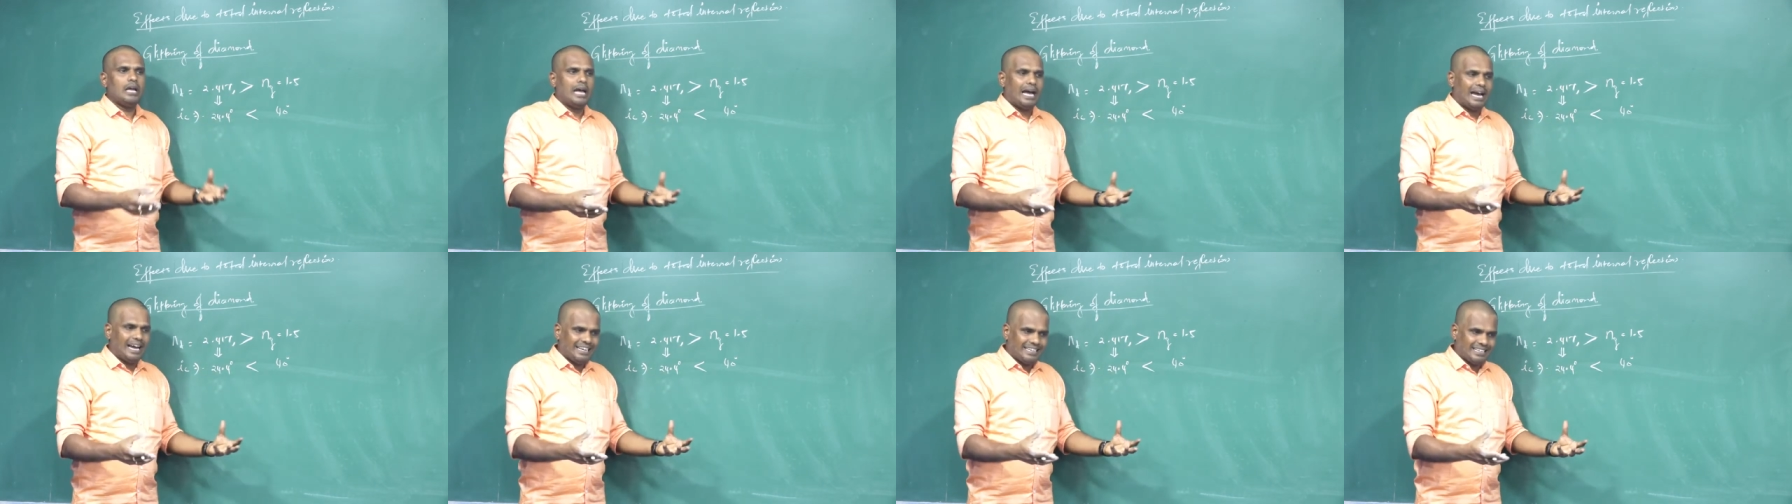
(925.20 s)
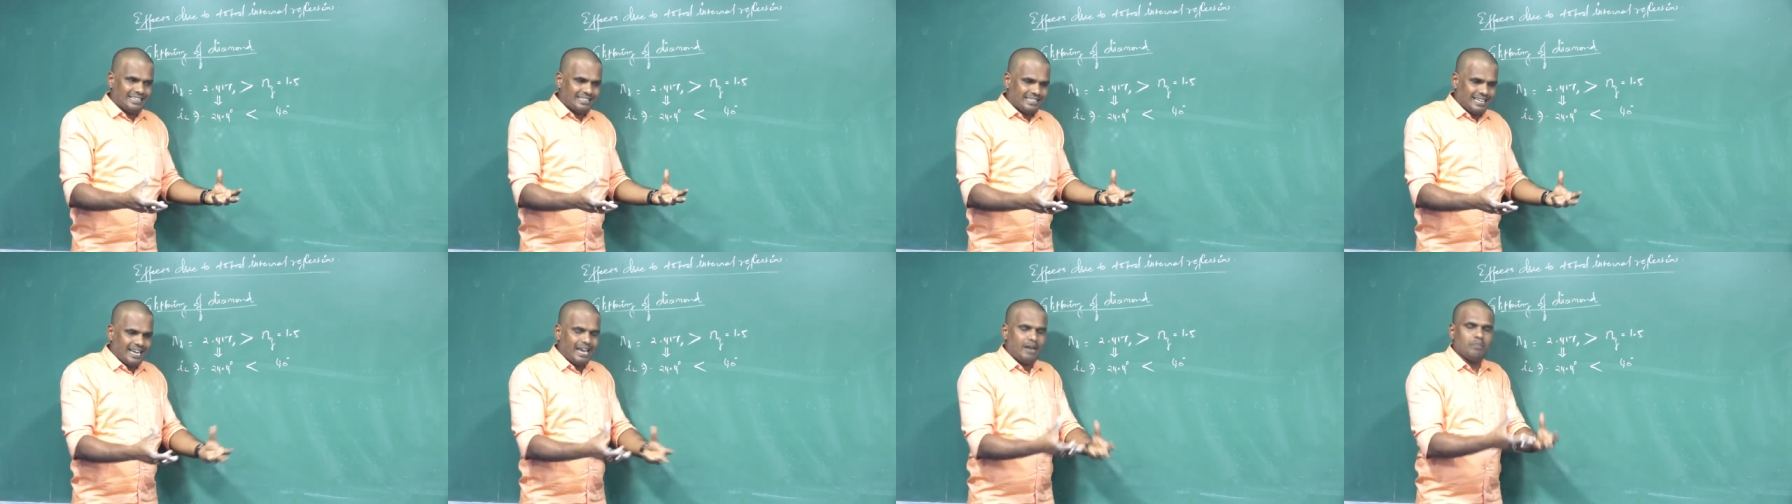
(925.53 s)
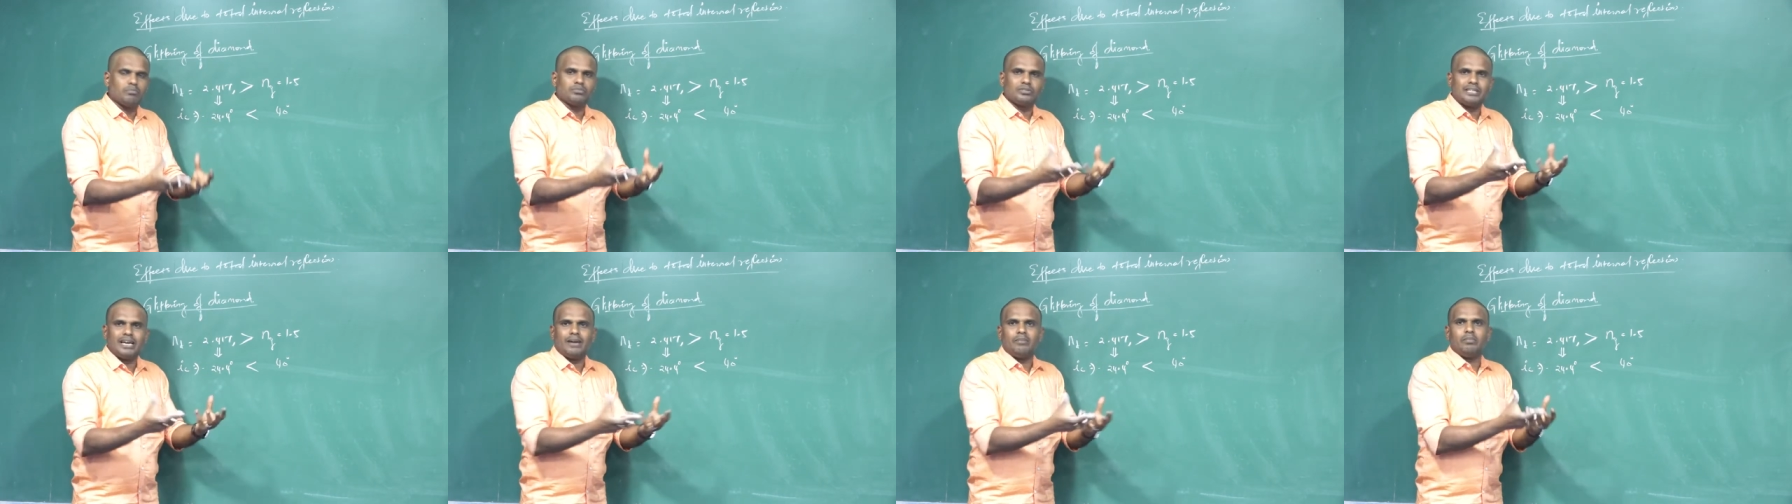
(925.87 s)
At a time,
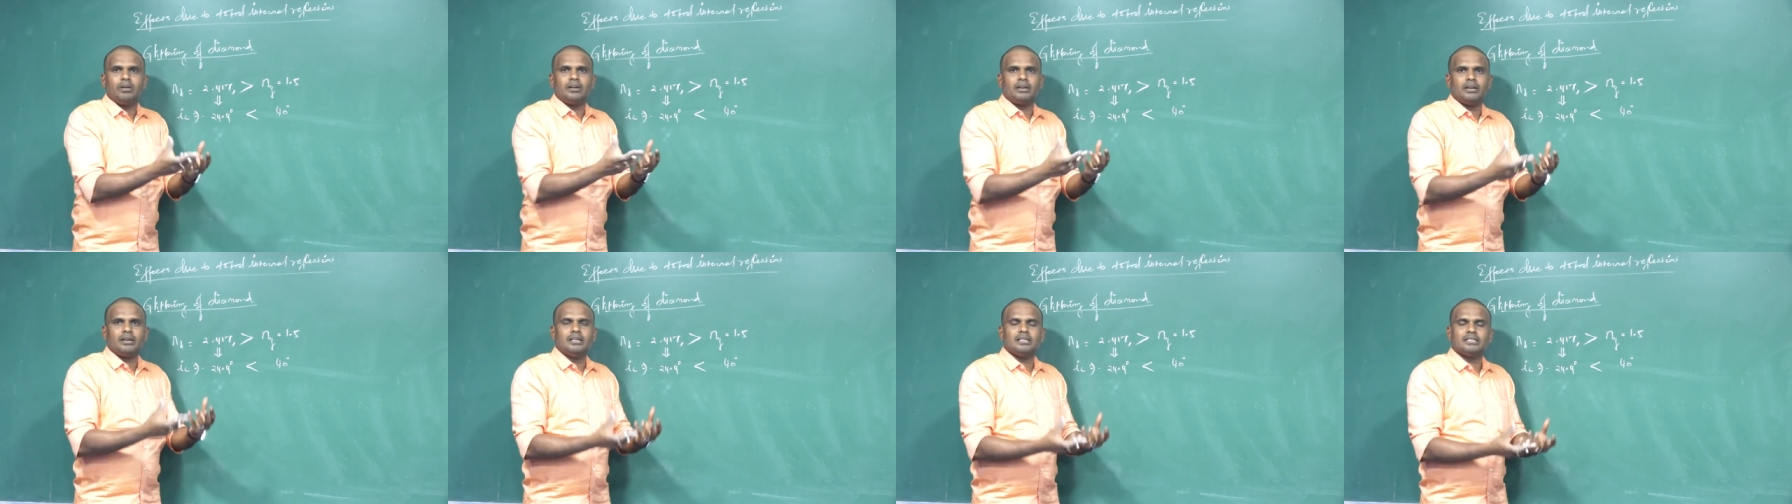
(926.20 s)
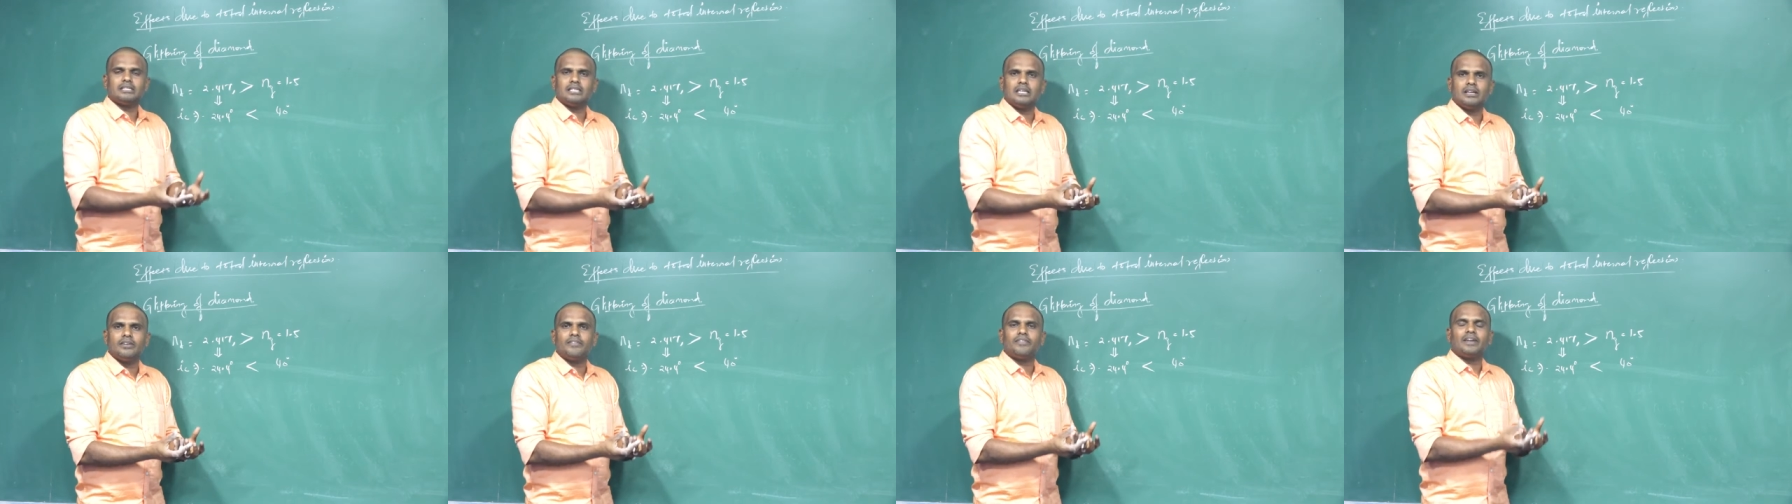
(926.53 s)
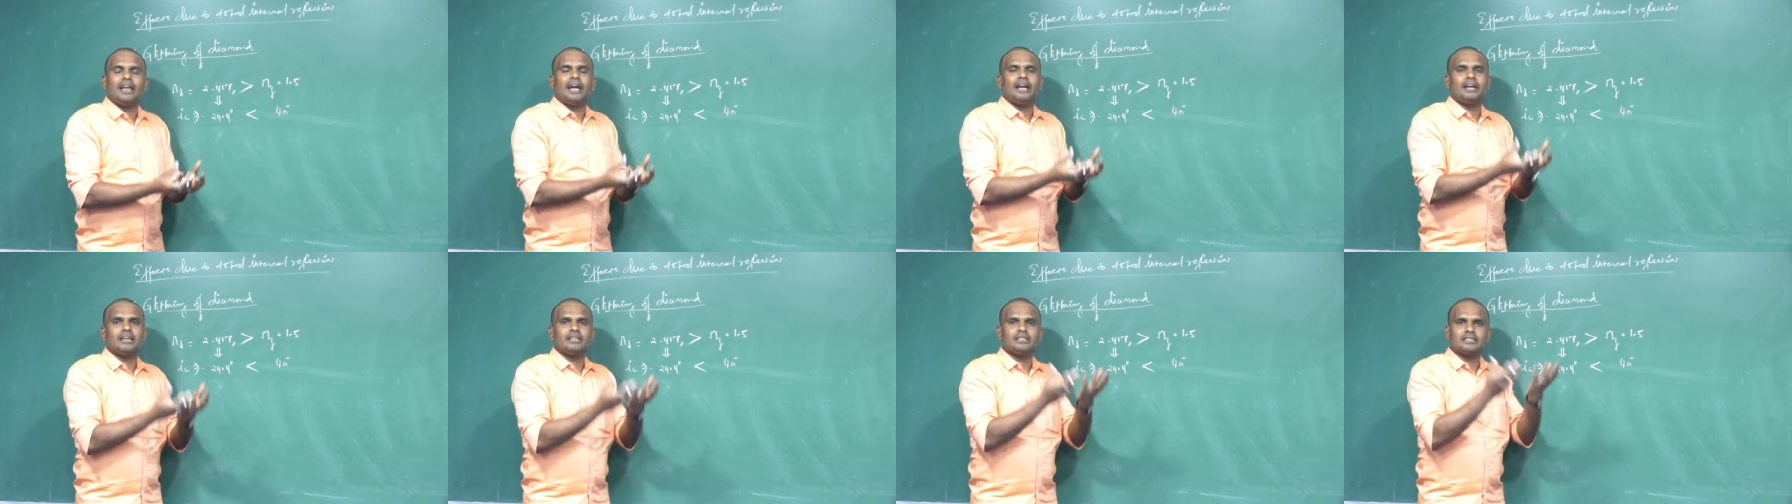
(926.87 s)
simultaneously, if
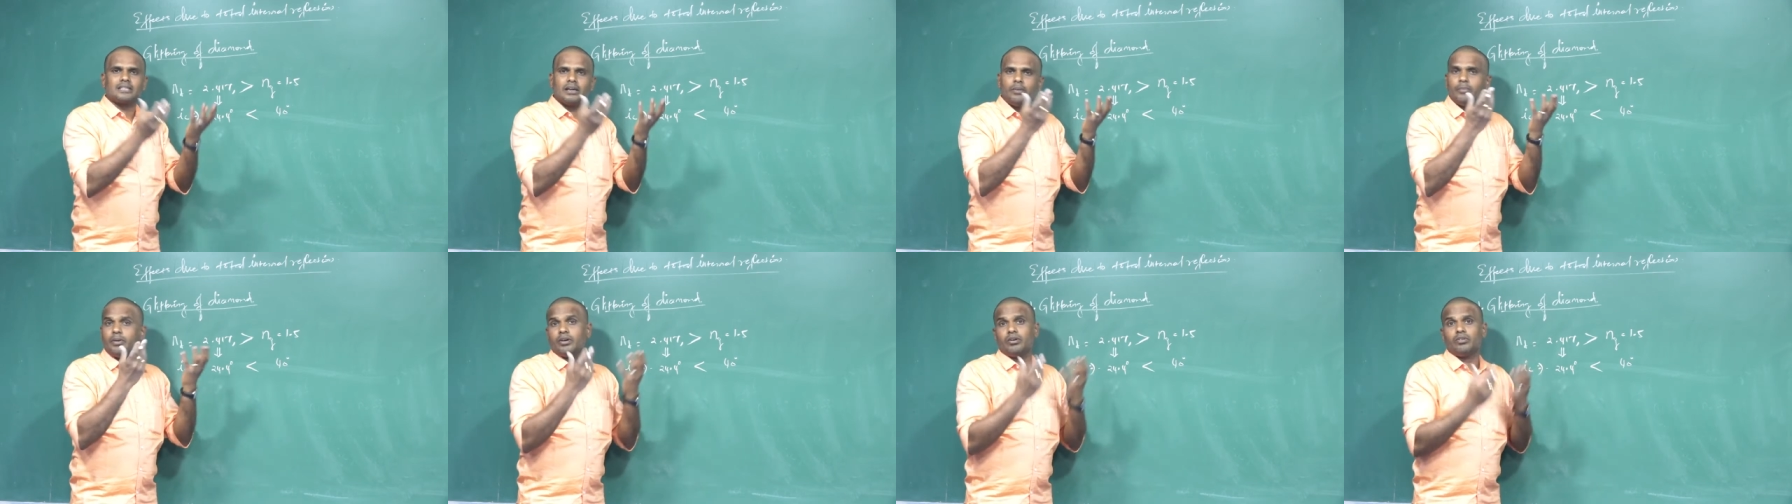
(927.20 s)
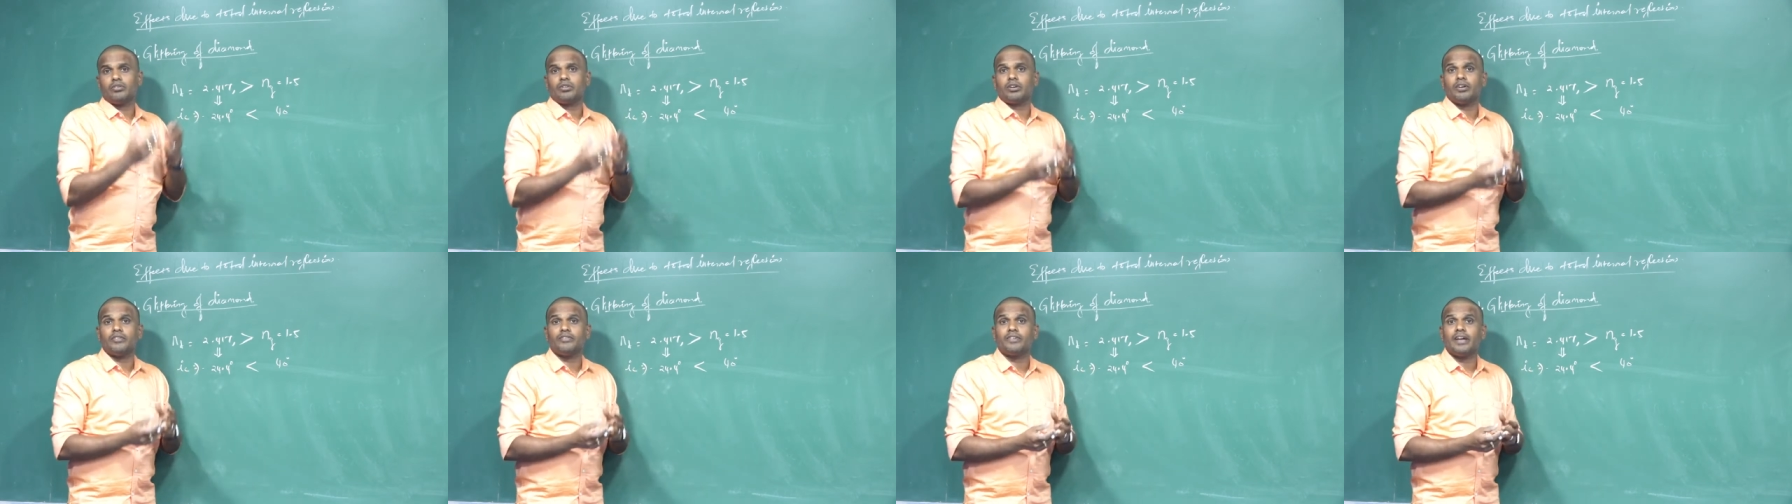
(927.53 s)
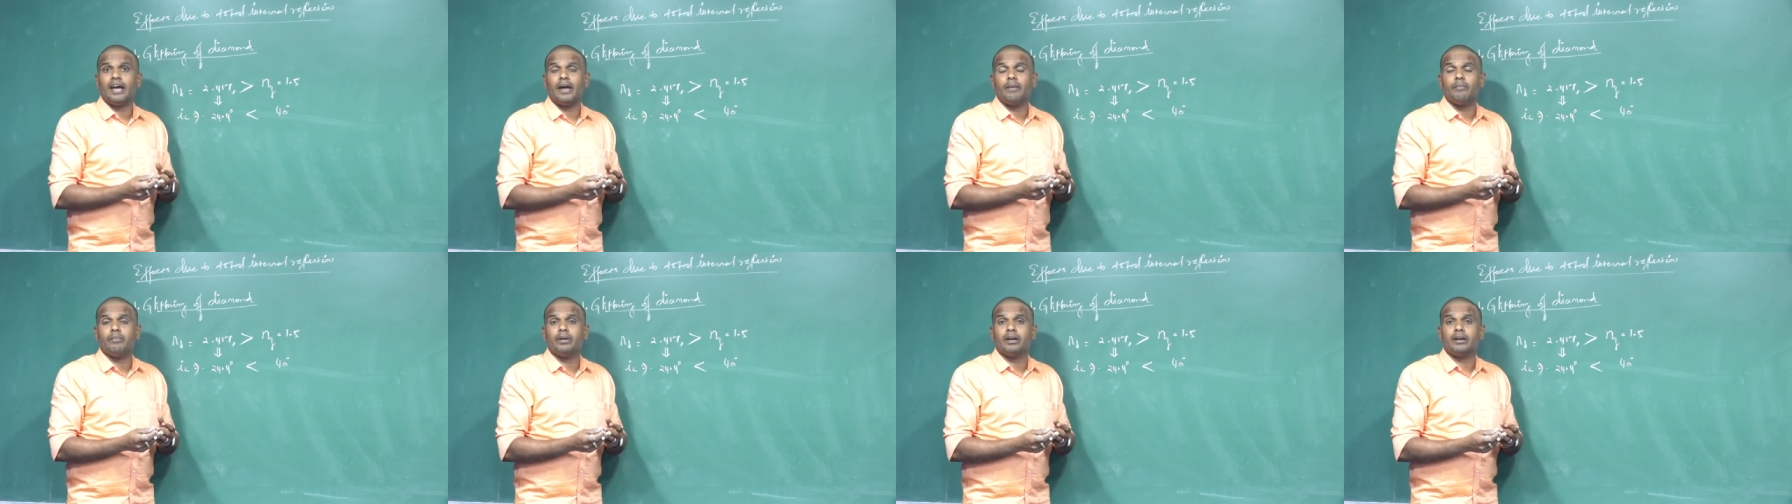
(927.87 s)
light is coming out of
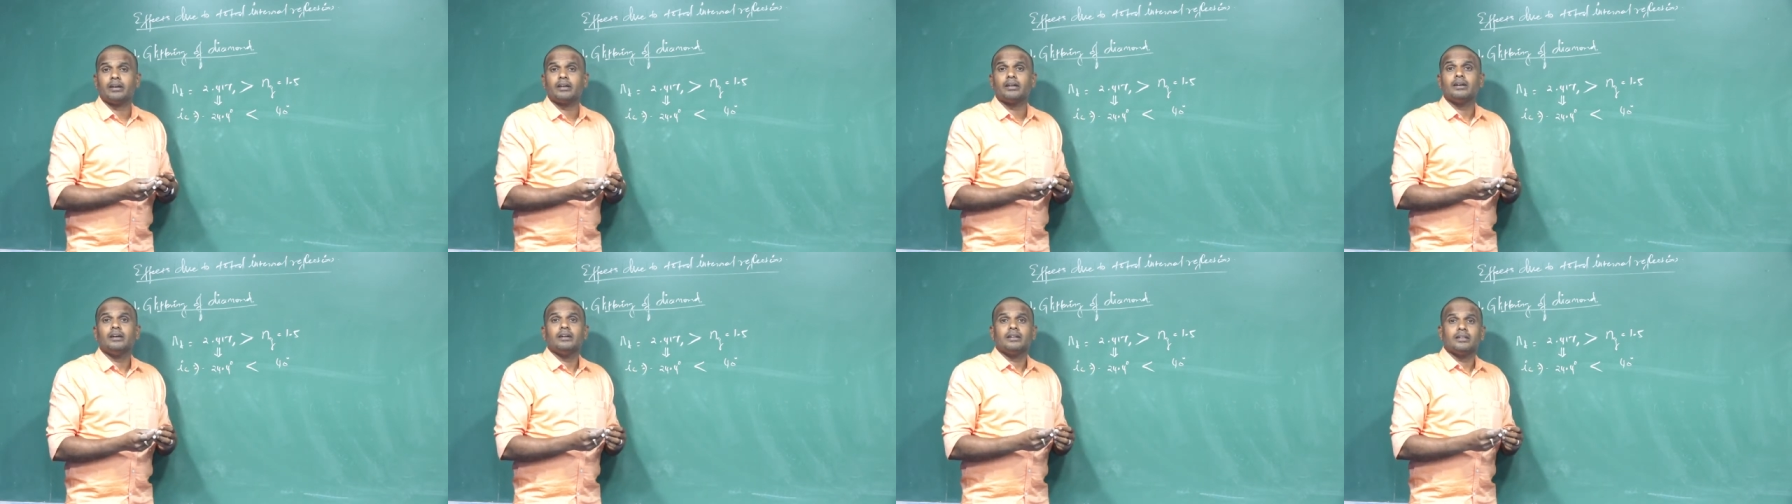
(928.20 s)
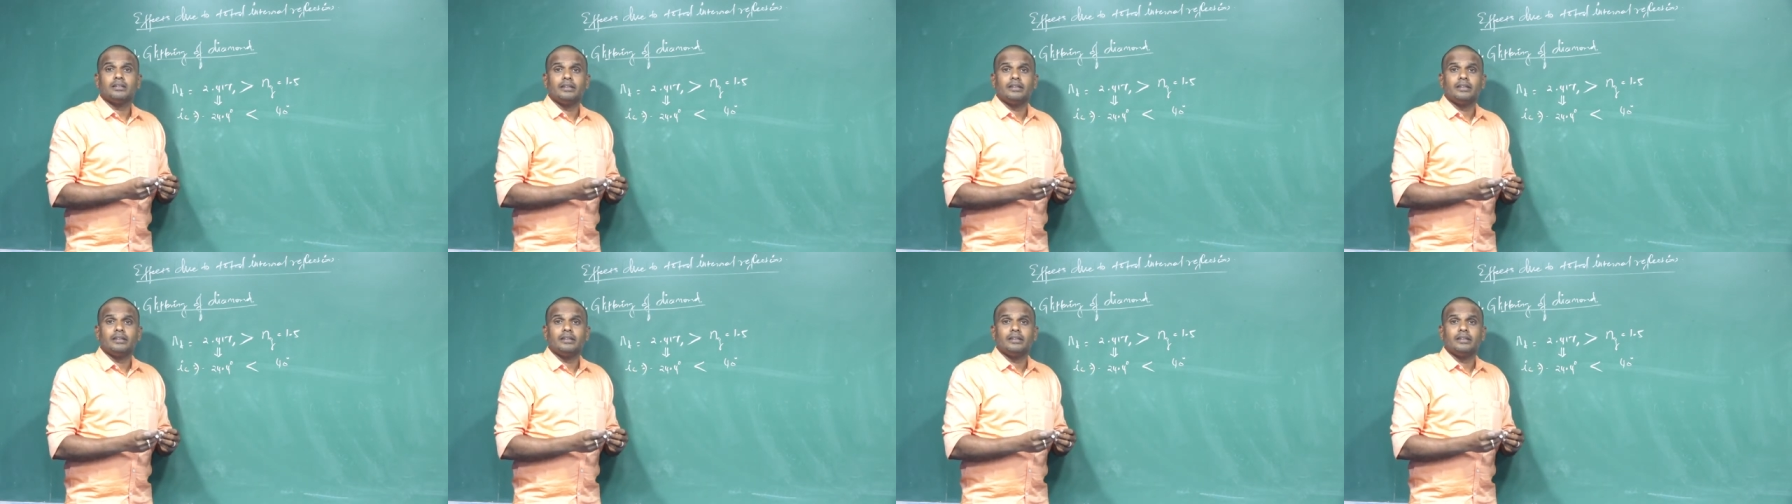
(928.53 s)
diamond,